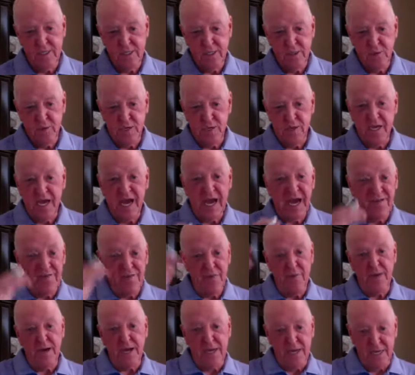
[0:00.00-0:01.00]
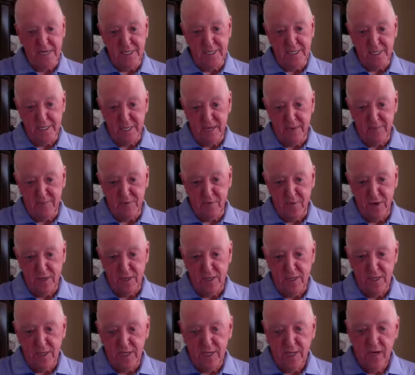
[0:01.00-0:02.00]
to either ever make it to that
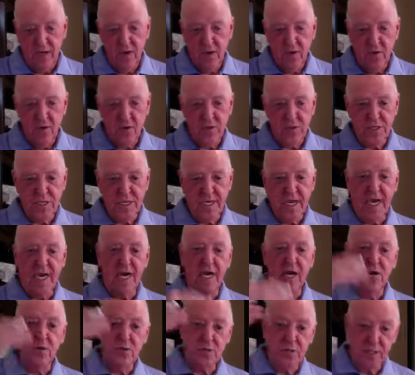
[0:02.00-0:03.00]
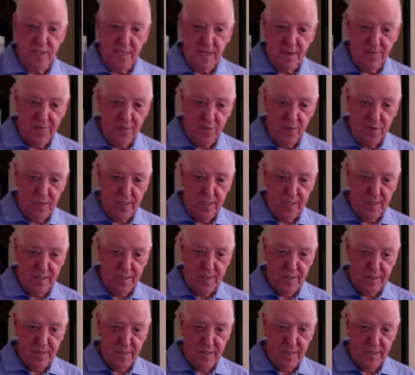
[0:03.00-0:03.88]
point or to get close to that point,